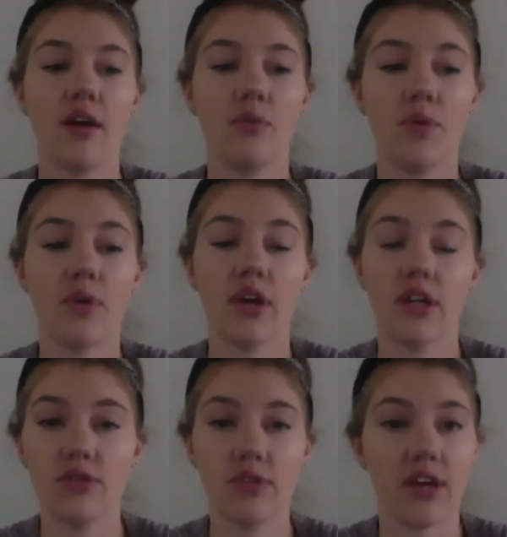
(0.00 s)
We were going to
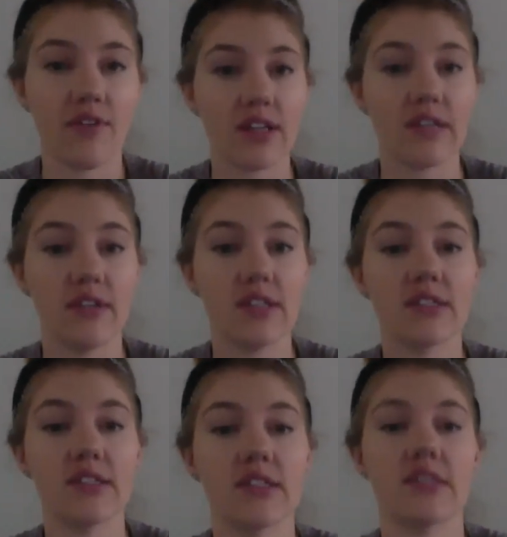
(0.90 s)
do a lot of activities
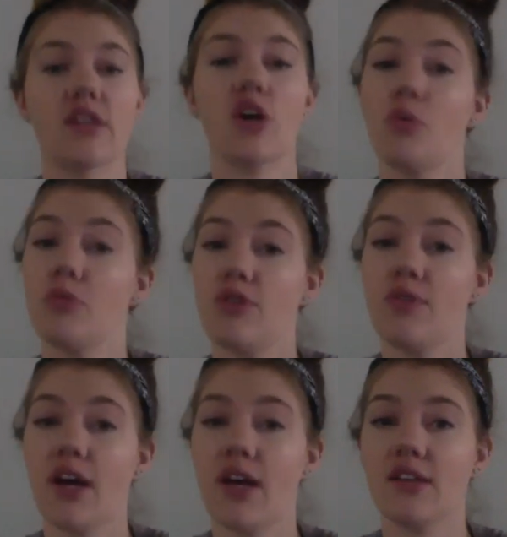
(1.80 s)
to send home with you
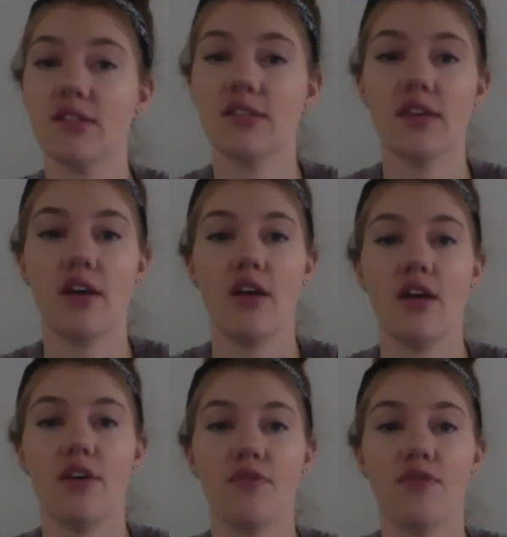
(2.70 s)
guys
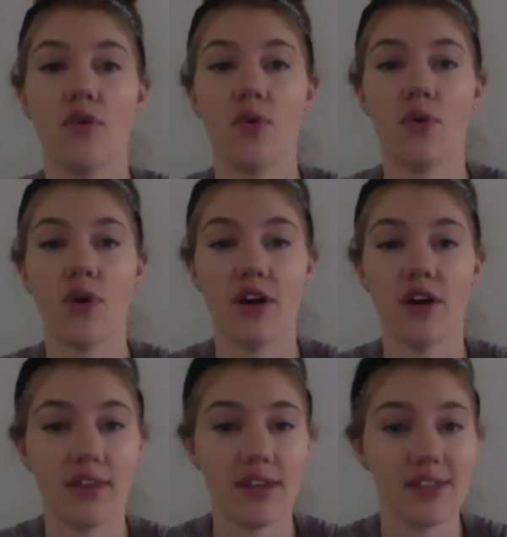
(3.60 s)

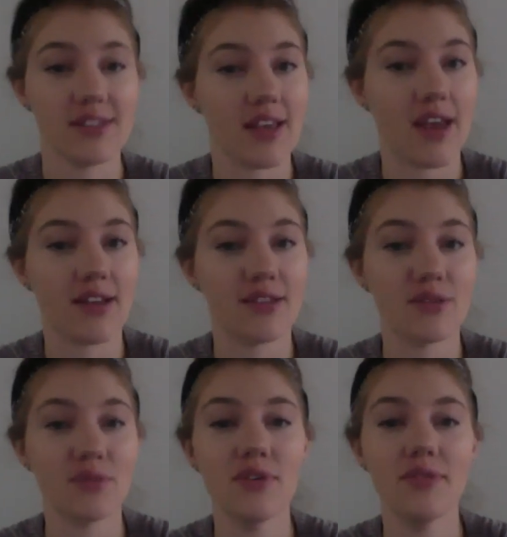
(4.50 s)
for this at
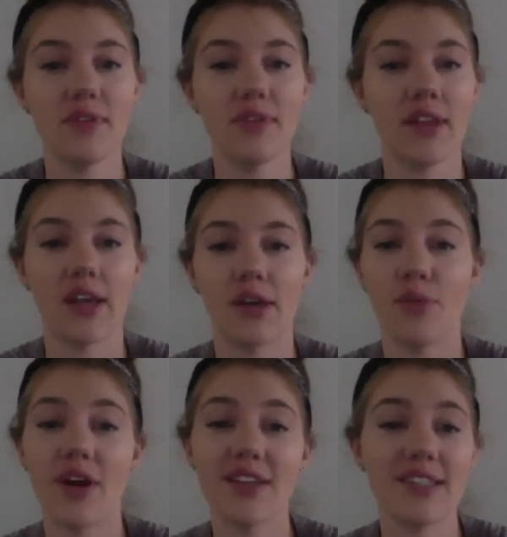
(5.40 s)
school, like a
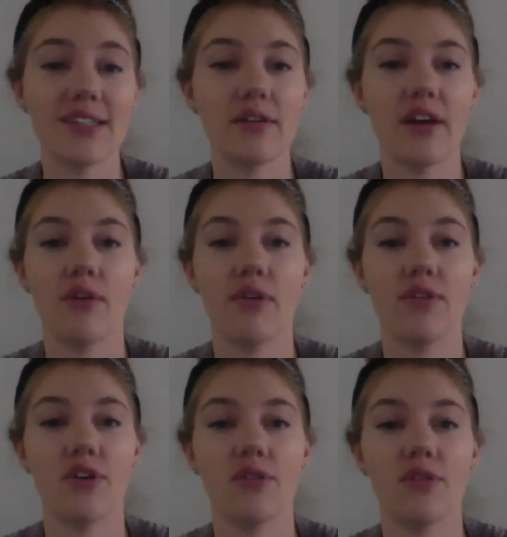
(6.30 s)
present.
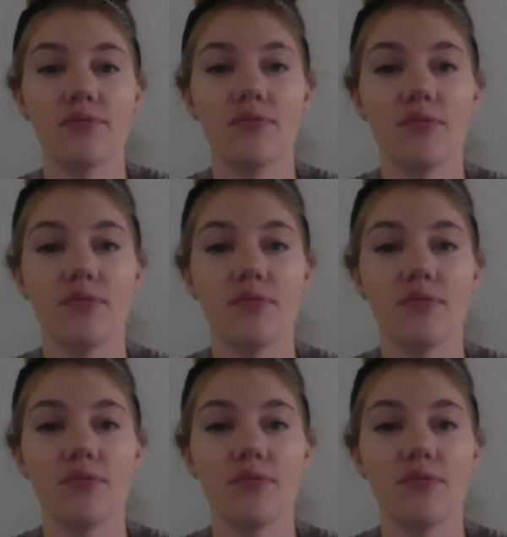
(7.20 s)
However,